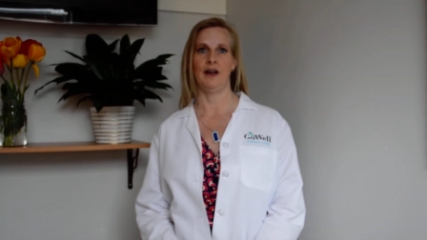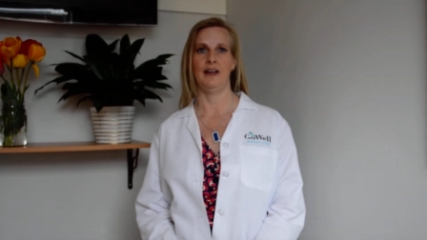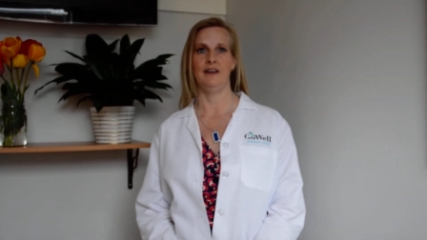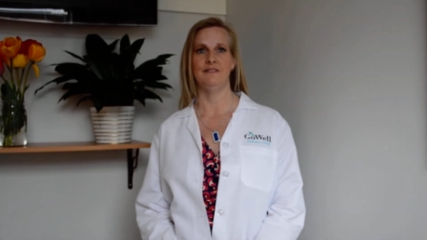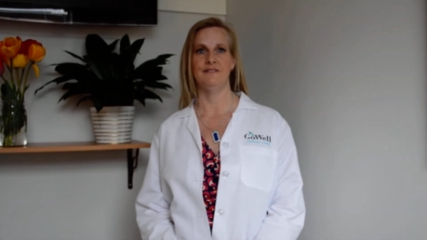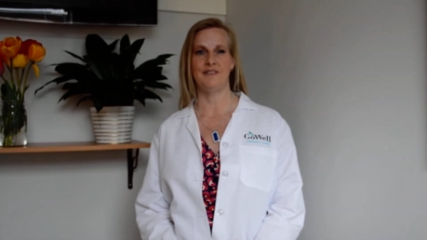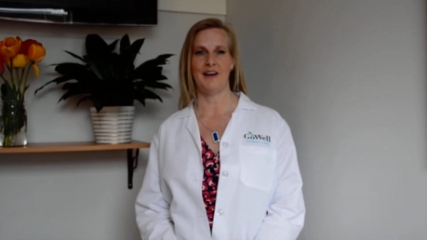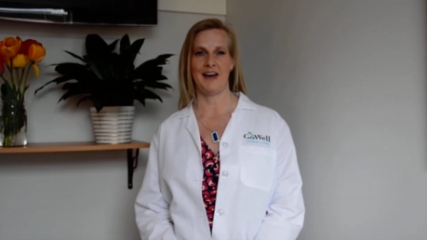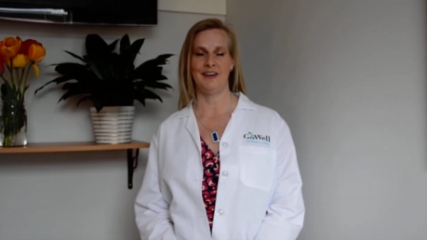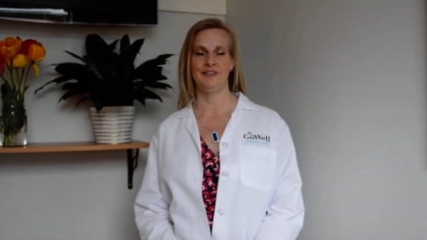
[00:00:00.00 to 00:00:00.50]

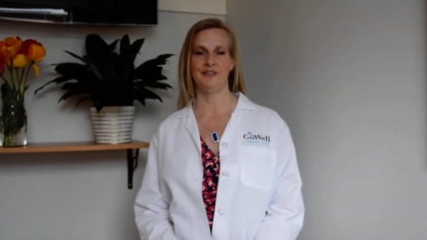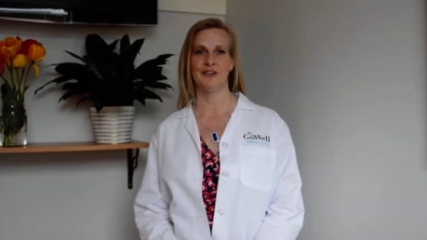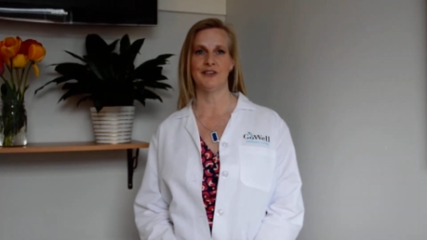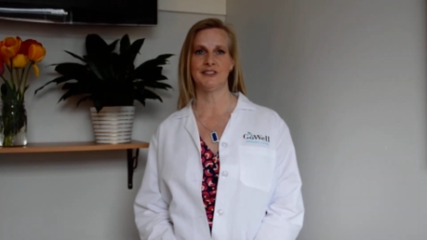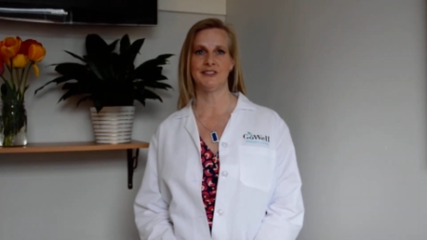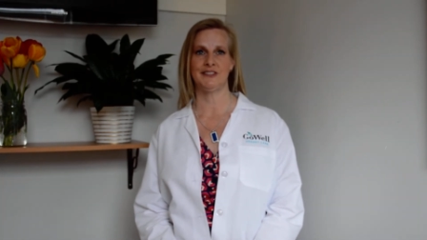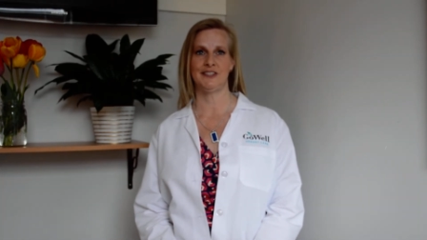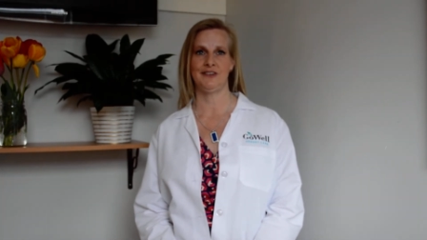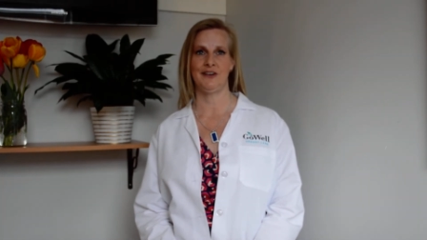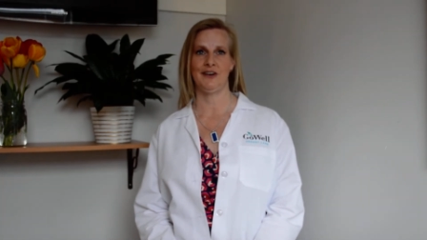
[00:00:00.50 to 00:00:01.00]
at
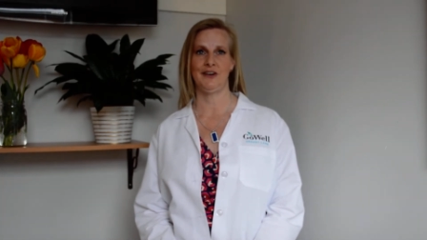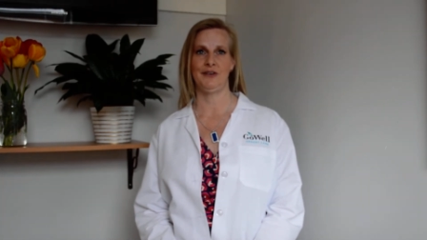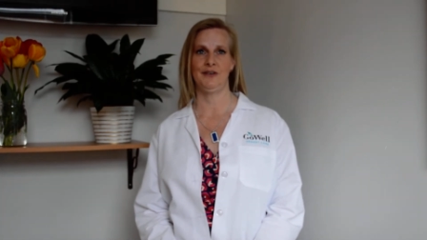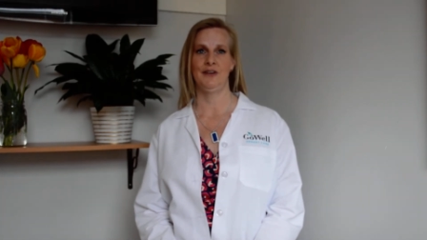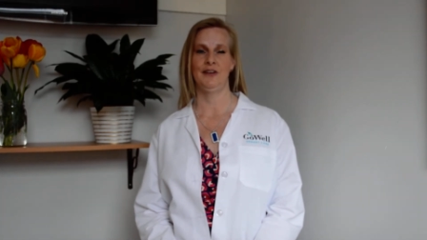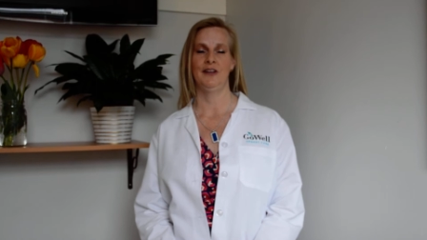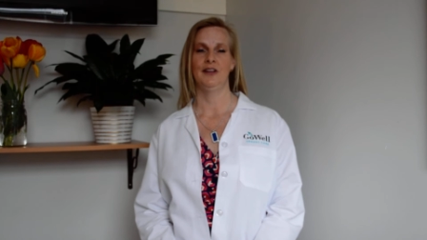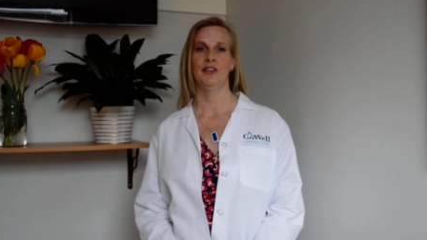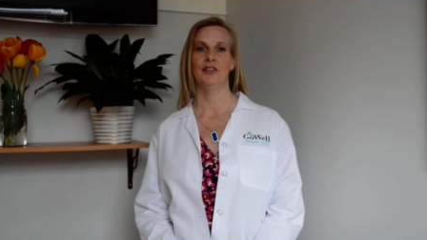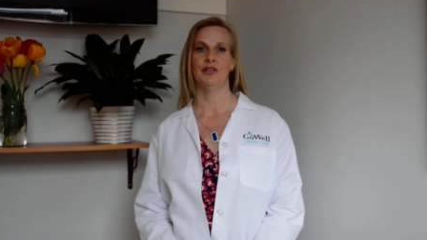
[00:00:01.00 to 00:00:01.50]

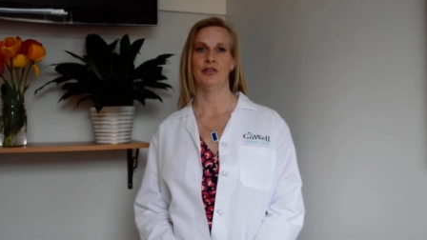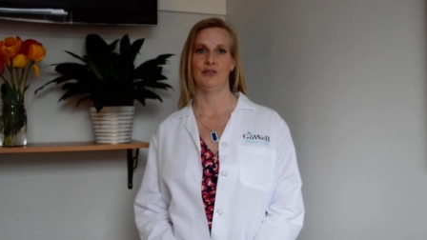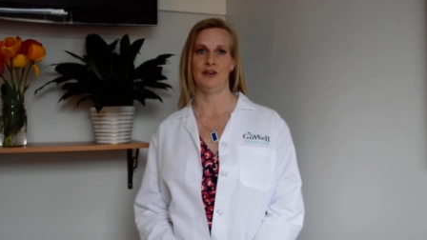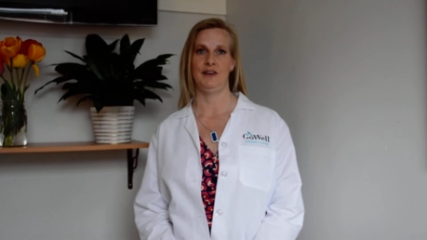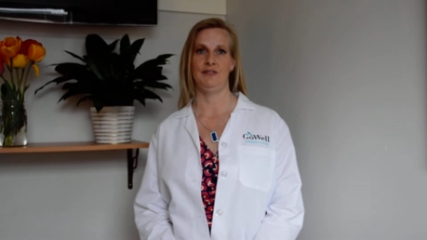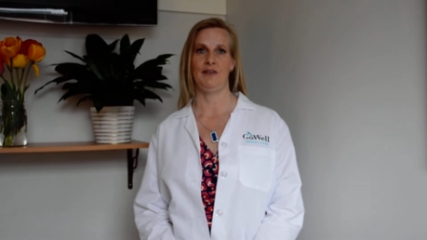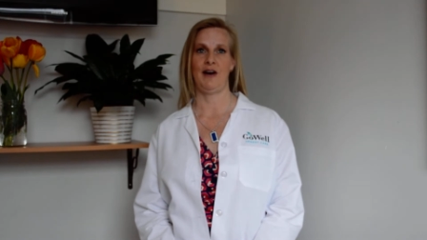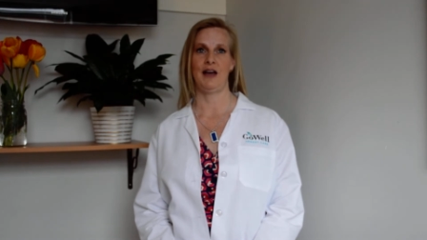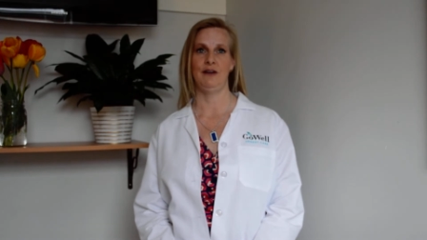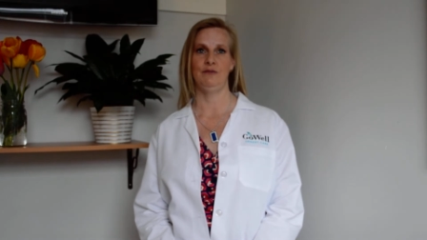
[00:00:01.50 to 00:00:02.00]

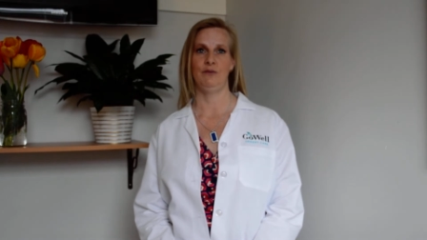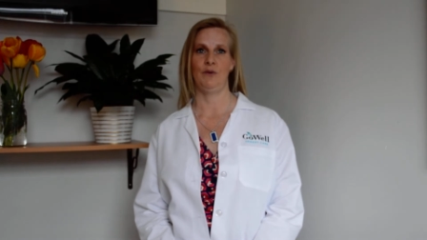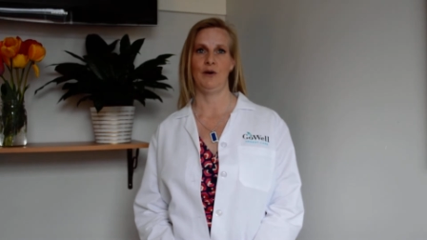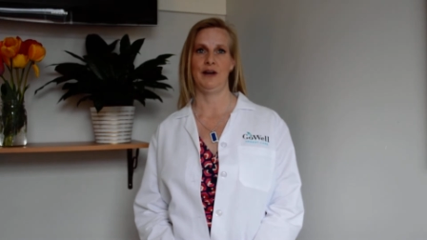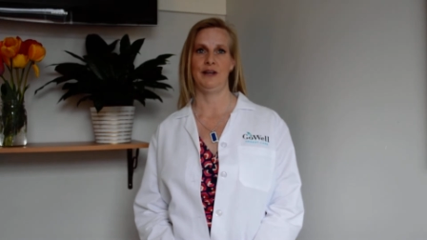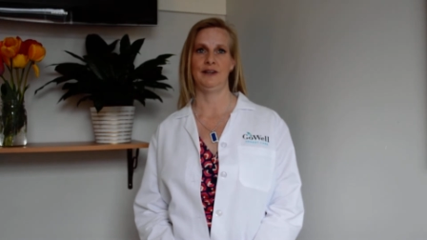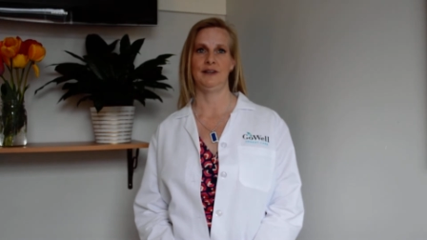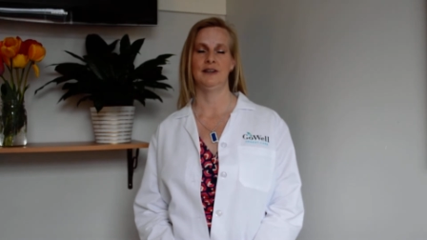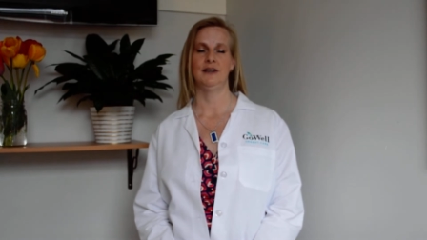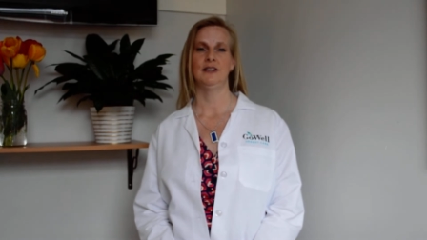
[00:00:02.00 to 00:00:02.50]

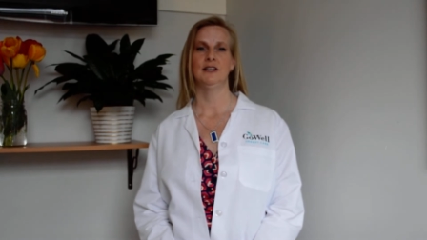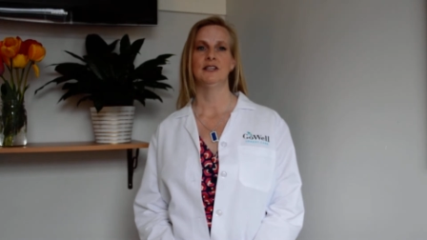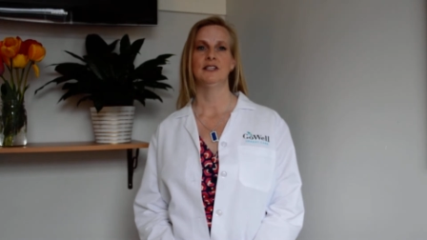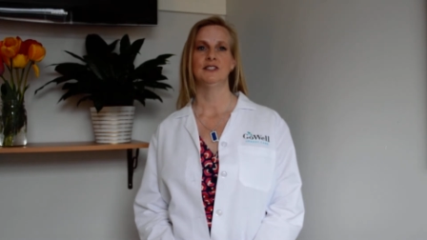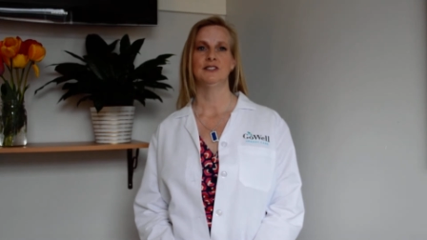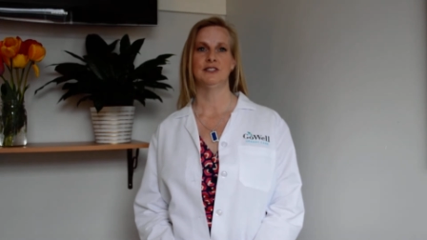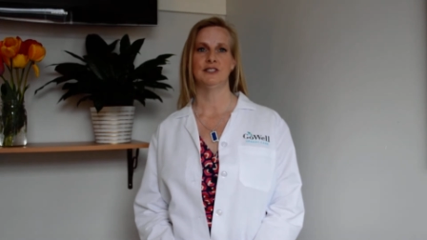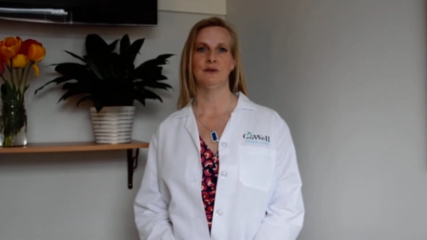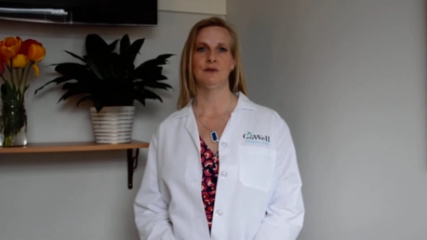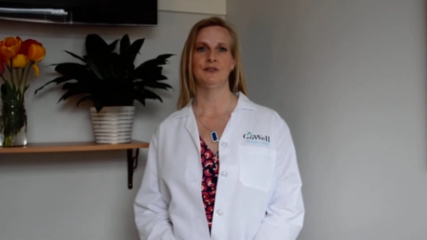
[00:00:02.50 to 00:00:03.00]

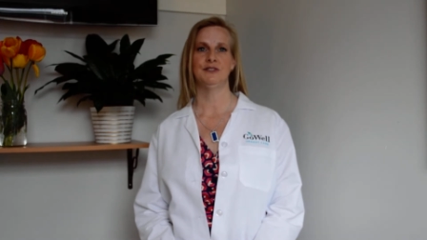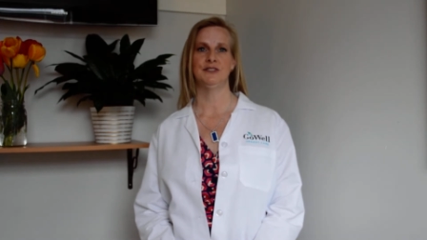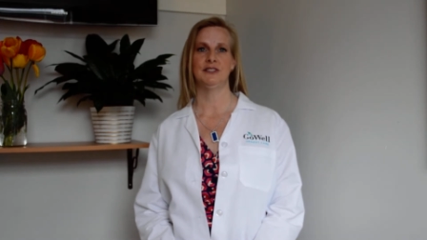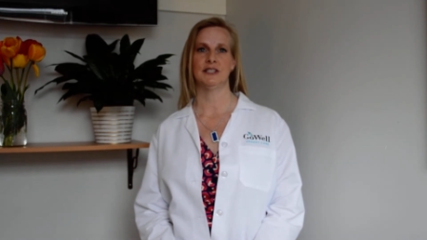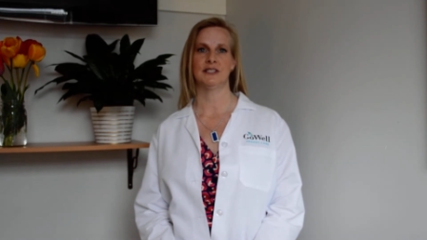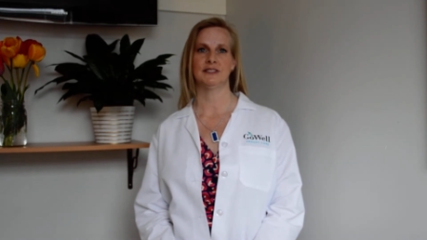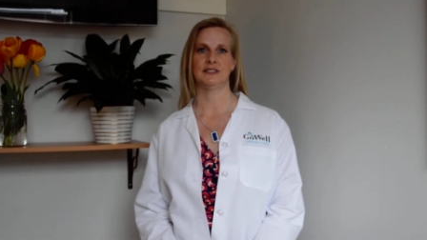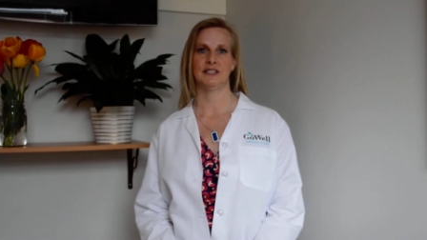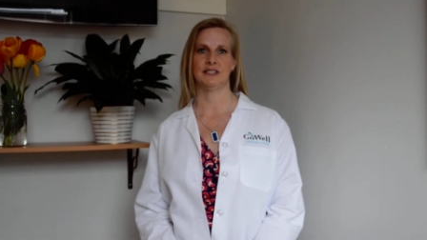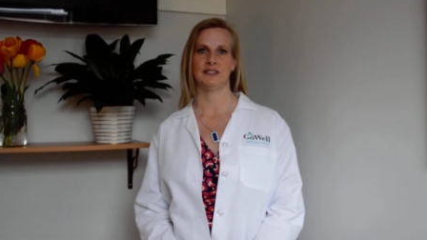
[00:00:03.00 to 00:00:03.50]

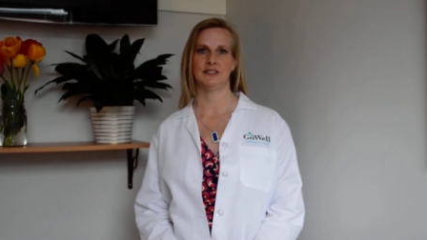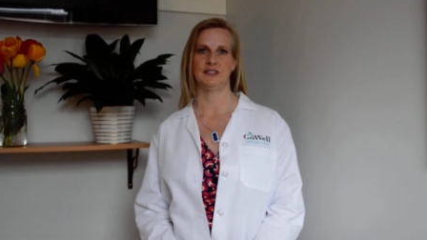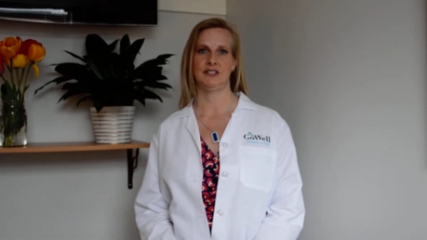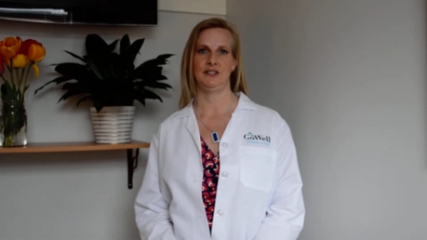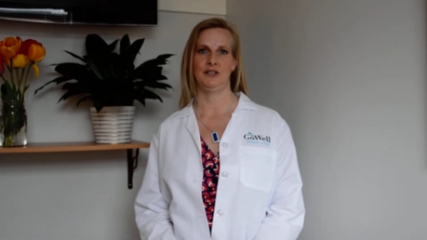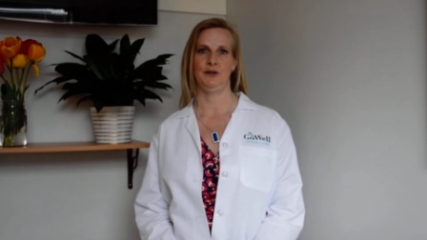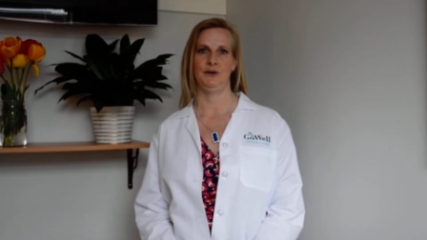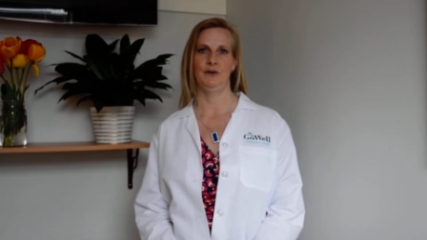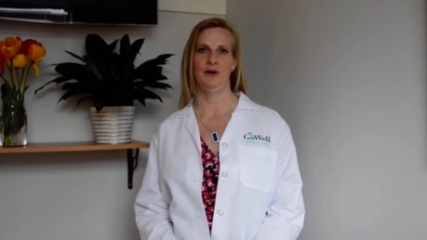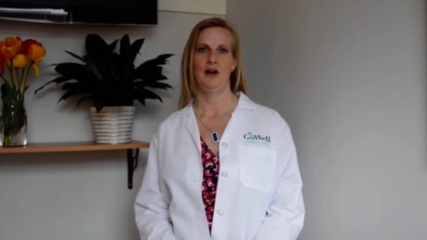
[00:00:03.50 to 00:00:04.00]

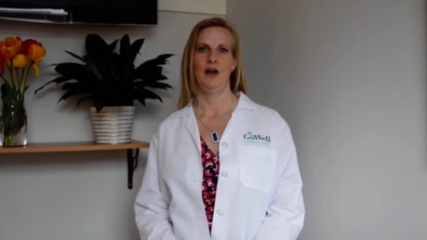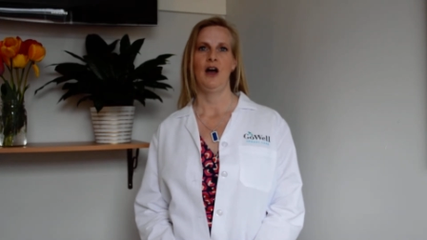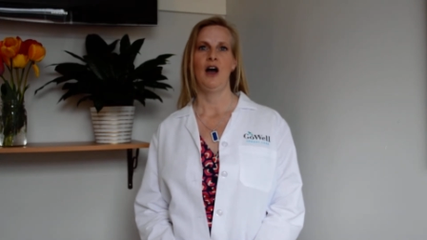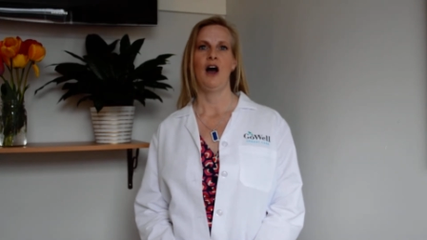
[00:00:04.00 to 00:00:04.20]
540-351-0662